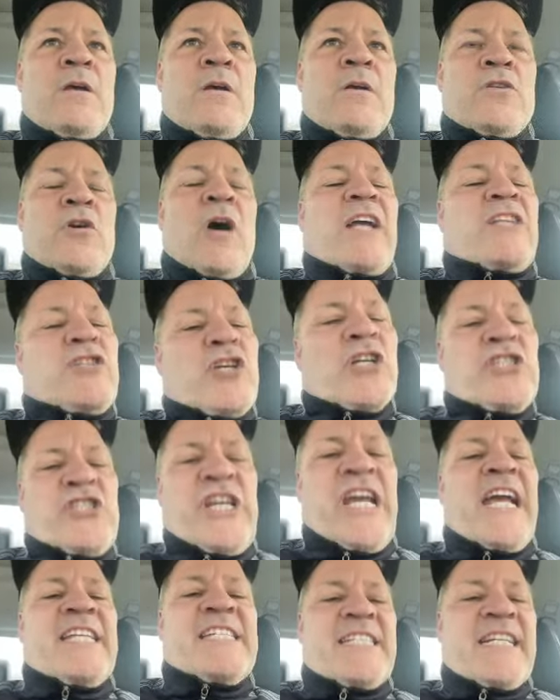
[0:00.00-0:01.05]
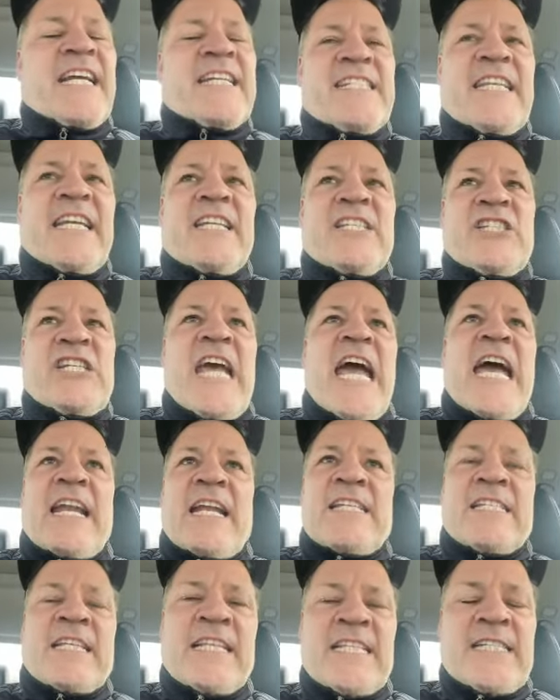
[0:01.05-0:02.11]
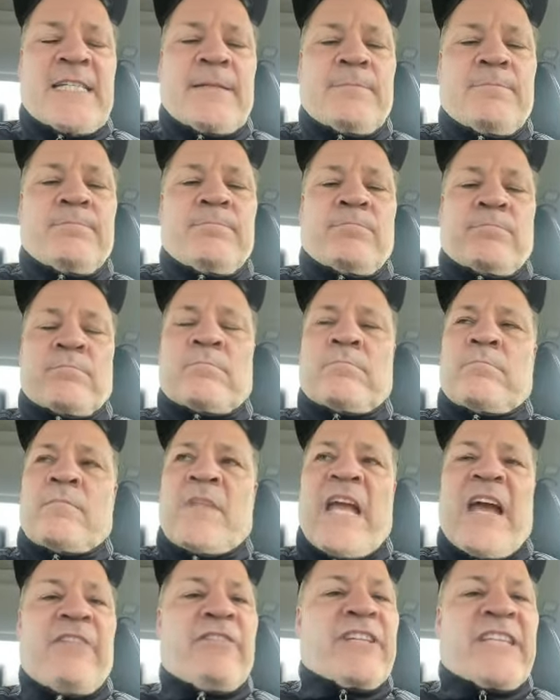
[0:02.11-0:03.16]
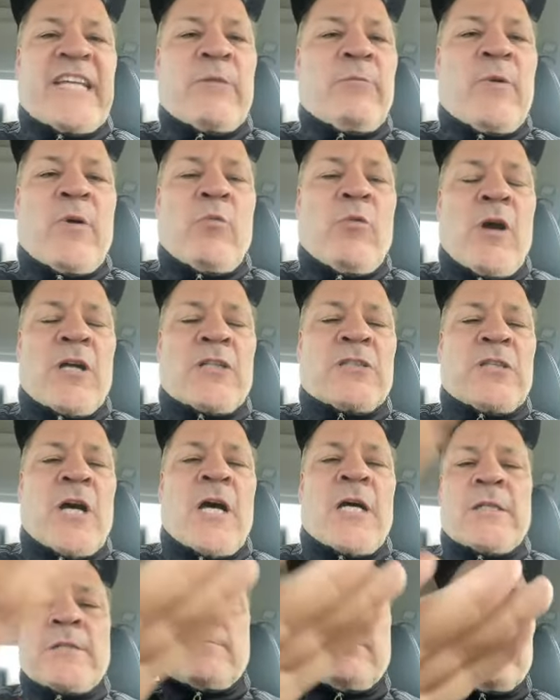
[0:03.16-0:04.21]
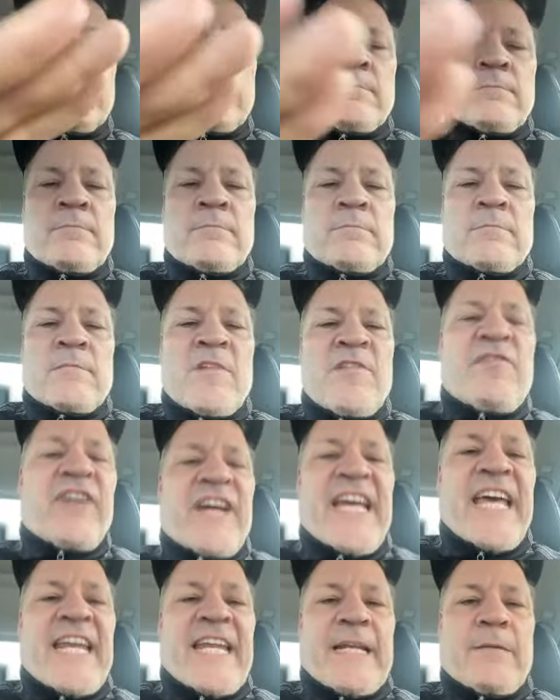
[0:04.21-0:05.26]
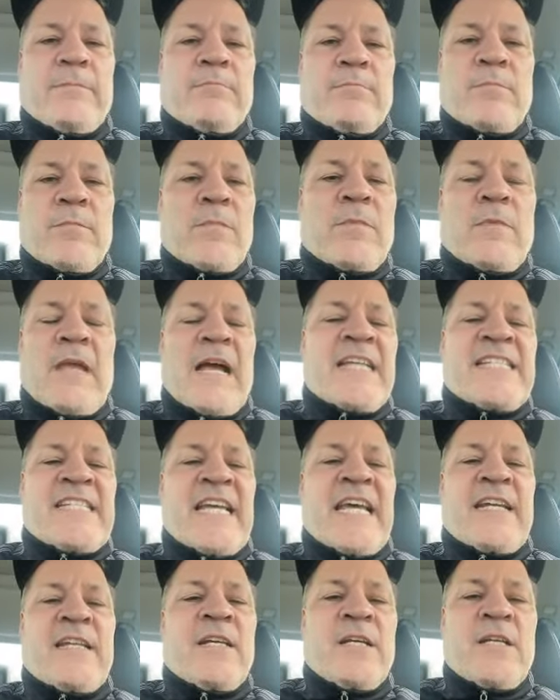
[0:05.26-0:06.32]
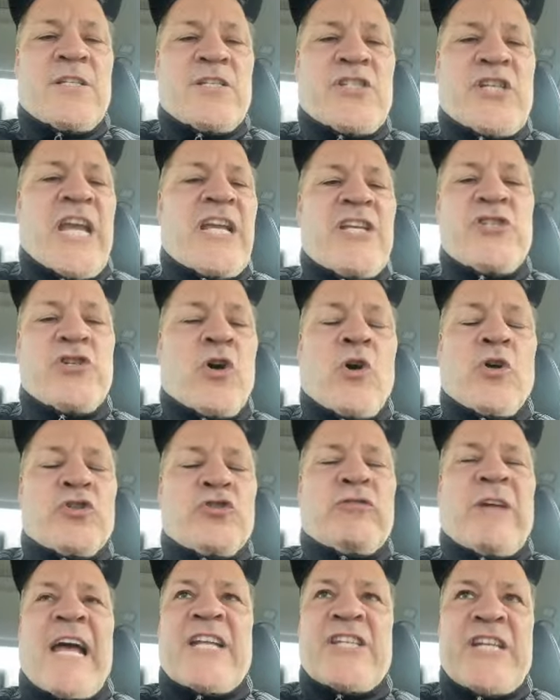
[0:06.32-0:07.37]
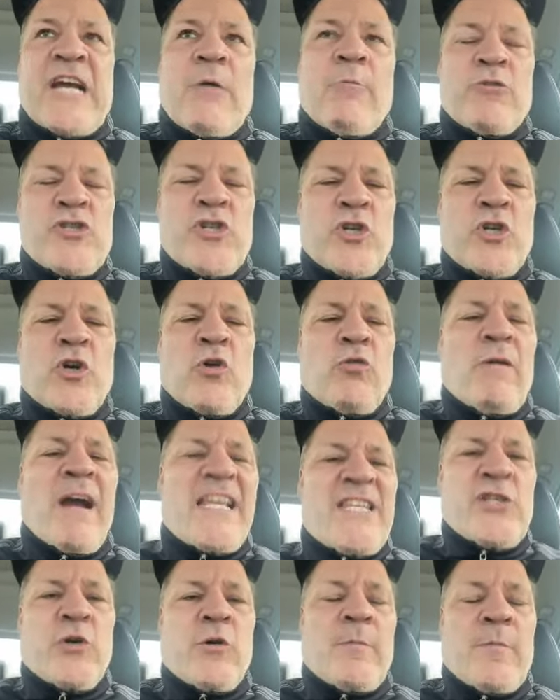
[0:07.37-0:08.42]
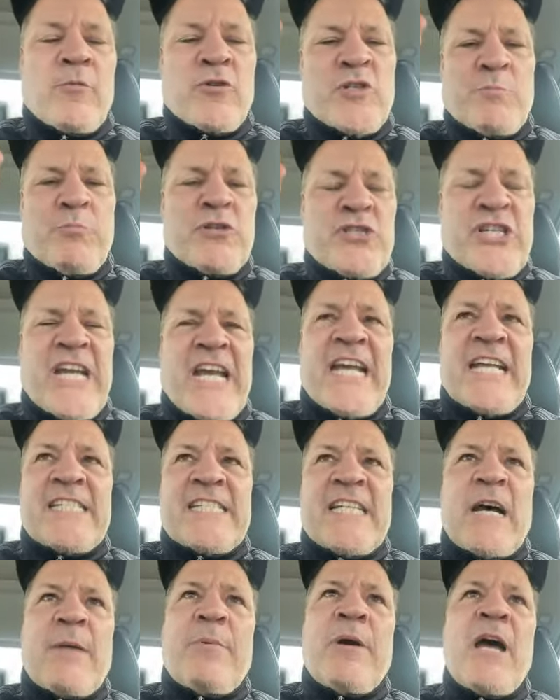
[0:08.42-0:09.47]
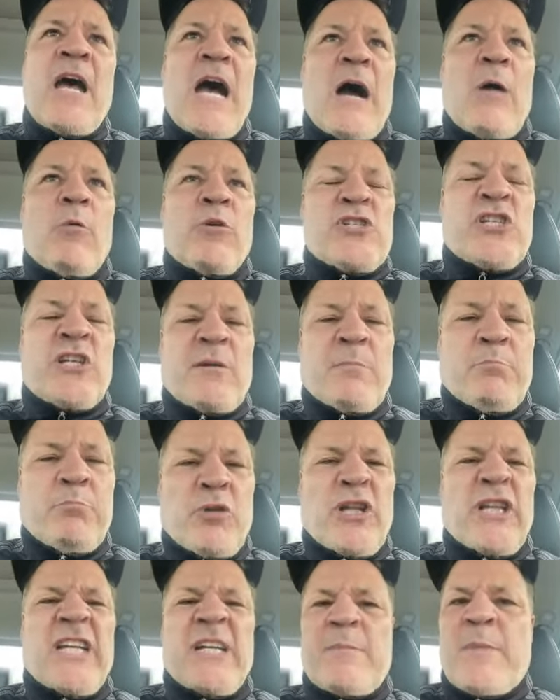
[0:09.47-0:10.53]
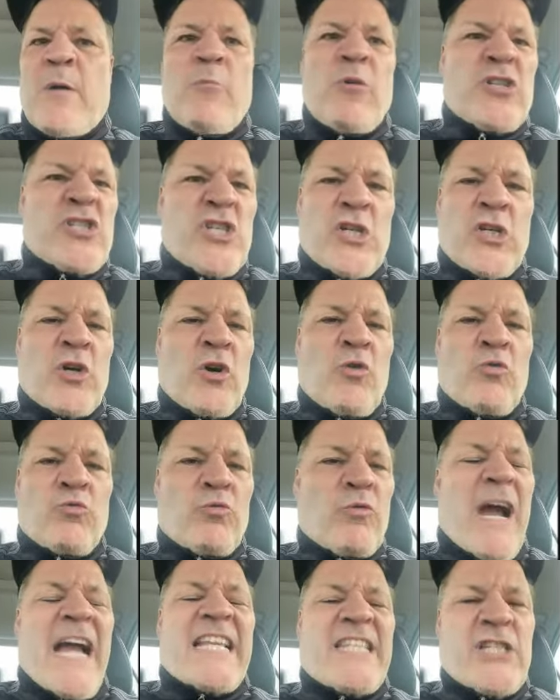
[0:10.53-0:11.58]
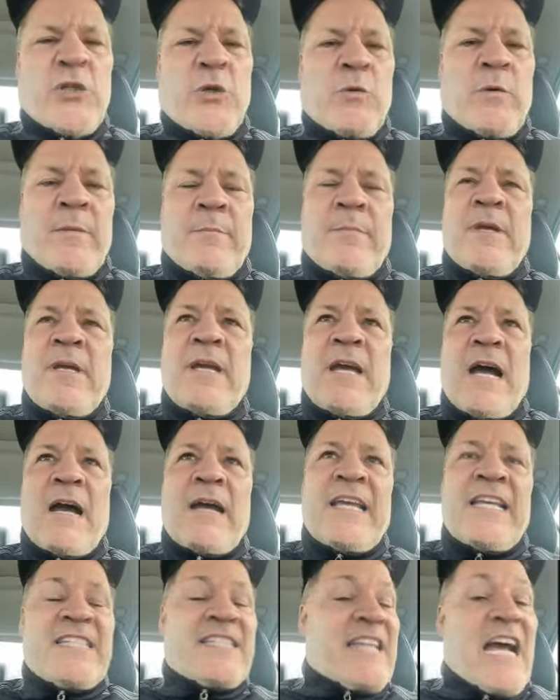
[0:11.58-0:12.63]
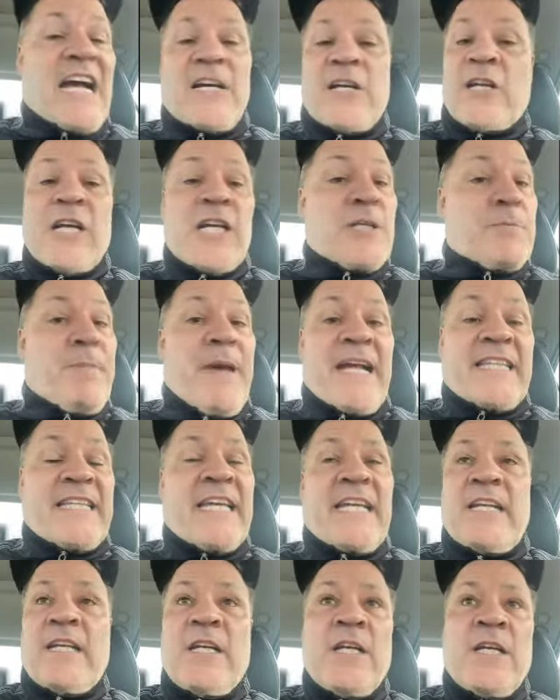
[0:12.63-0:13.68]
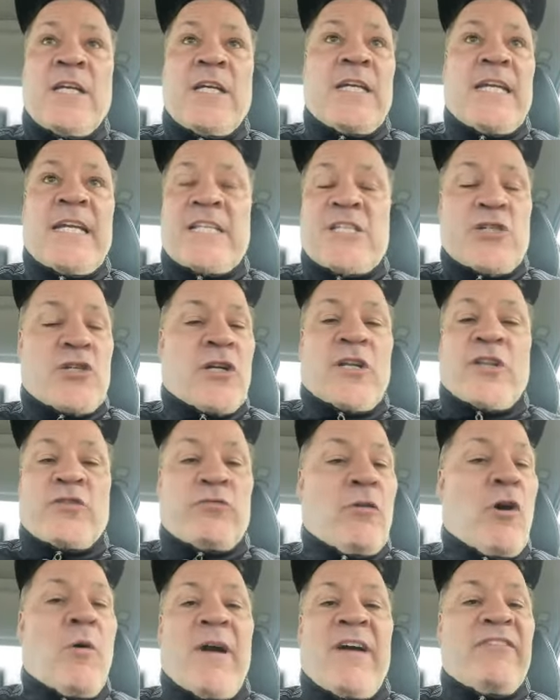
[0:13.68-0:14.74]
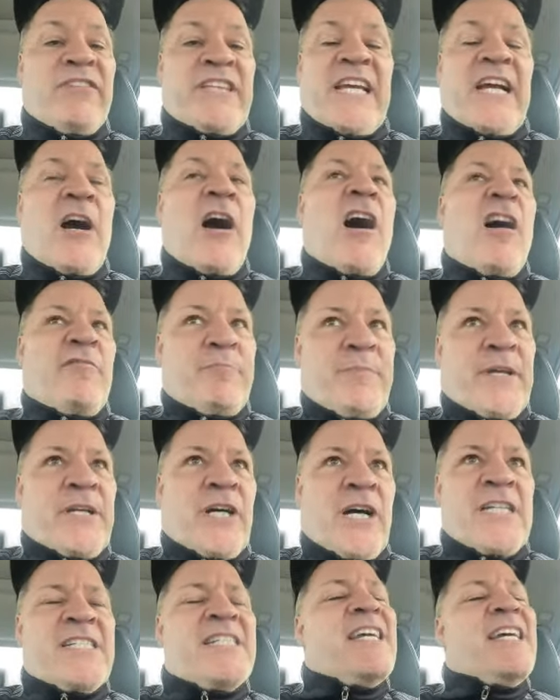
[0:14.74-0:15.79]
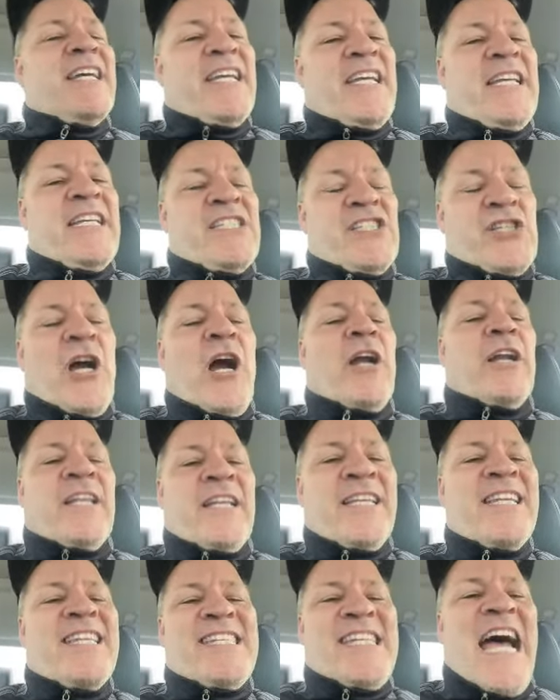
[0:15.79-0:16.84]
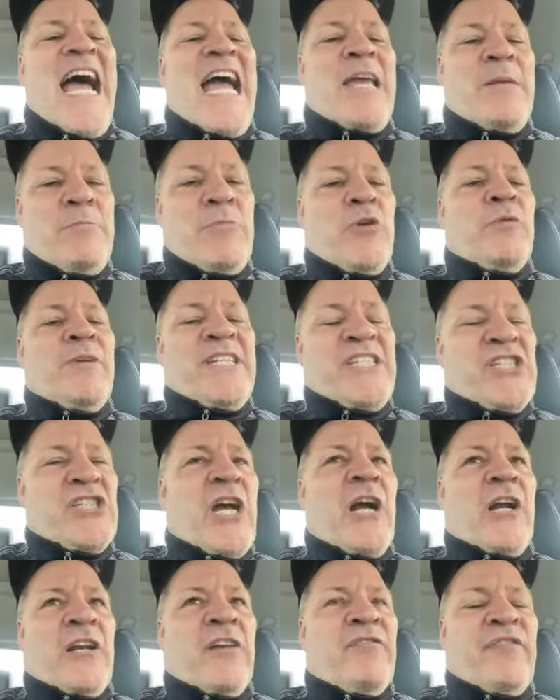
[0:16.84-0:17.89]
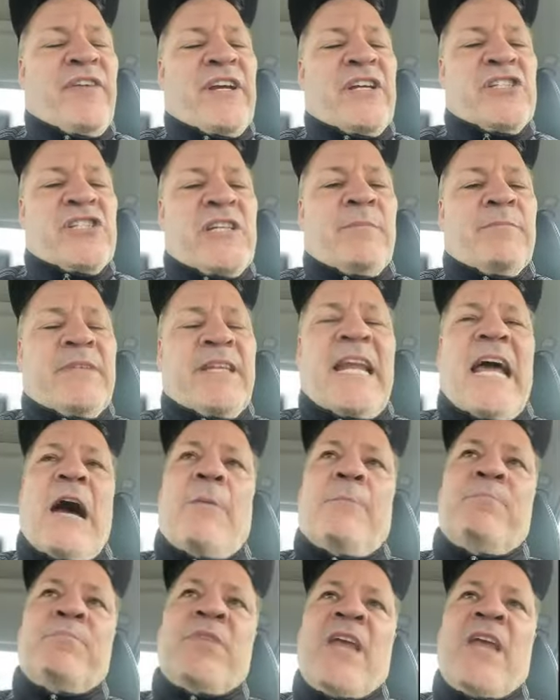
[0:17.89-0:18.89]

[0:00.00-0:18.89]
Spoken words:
So I took a chance and I said to Chad, I said, listen, everything we worked on, forget it. I said, change your whole strategy. I want you to go right to him. I want you to put your hands up. I want you to bully him. I want you to go right to him. He's not going to expect it. It's going to throw everything off because he's starting to time you. He's starting to figure something out.